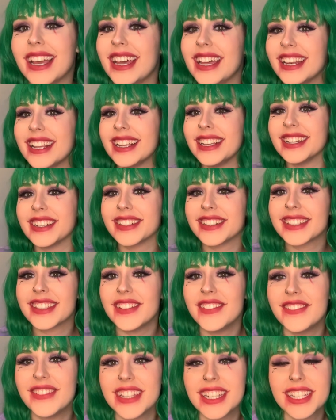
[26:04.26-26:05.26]
and here's
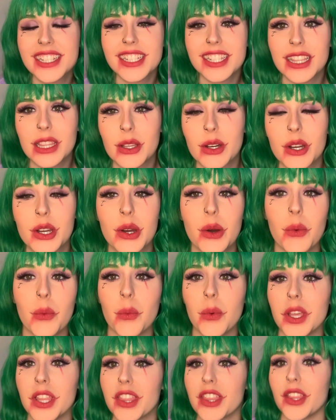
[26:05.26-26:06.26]
the finished look
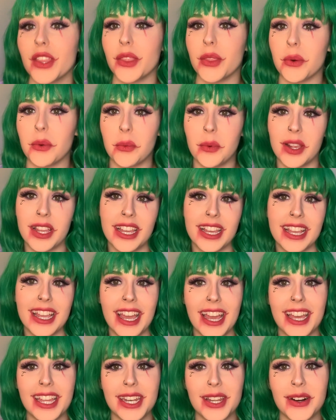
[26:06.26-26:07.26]
with the
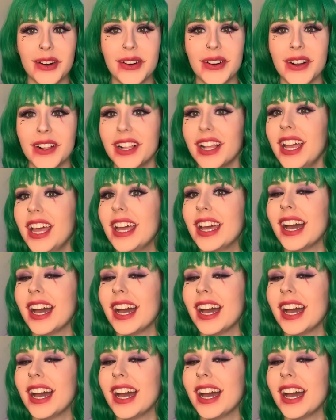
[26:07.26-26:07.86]
wig and all.